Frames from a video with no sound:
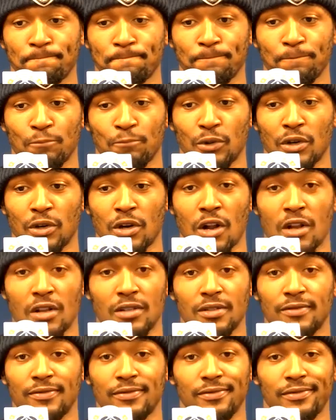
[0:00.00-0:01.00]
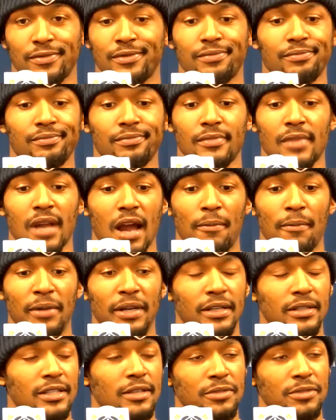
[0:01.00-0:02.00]
Regardless of how many
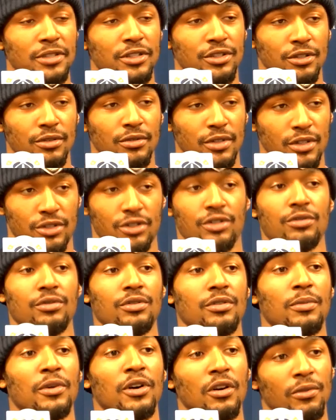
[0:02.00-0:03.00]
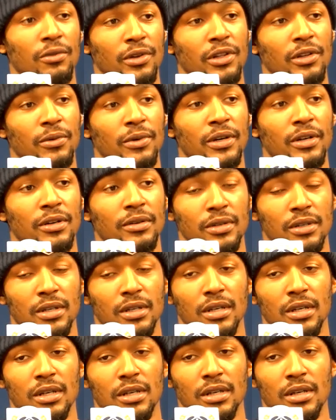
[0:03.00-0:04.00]
attempts he's shooting the ball really
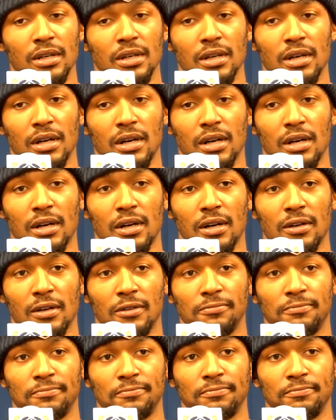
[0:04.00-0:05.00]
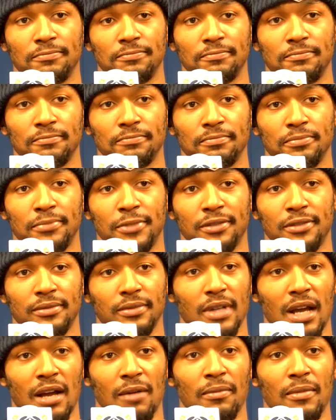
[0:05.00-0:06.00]
well. But
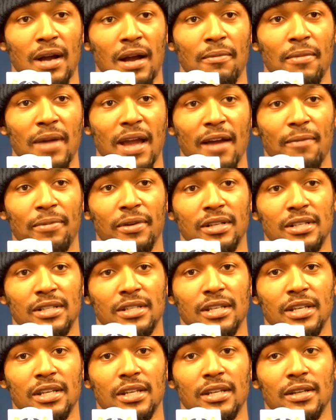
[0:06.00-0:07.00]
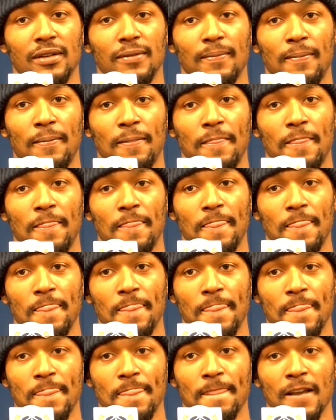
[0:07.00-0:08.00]
I'm happy to see
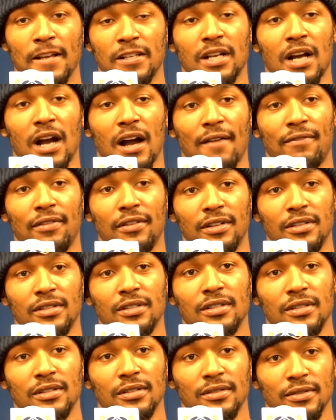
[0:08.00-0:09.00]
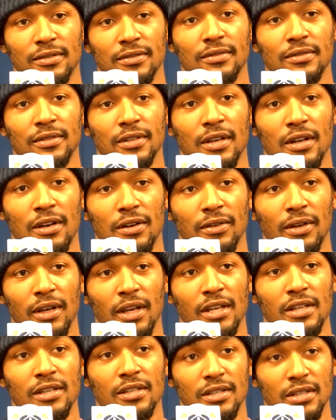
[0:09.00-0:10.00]
his confidence. You know,
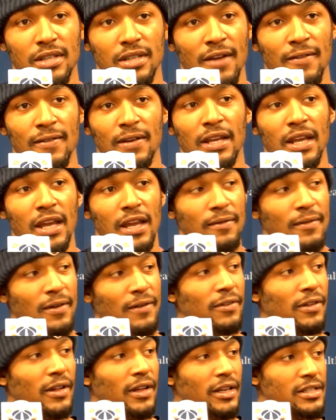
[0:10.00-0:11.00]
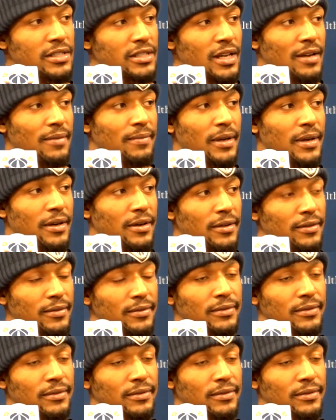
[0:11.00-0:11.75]
he's every game I feel like he's gotten better.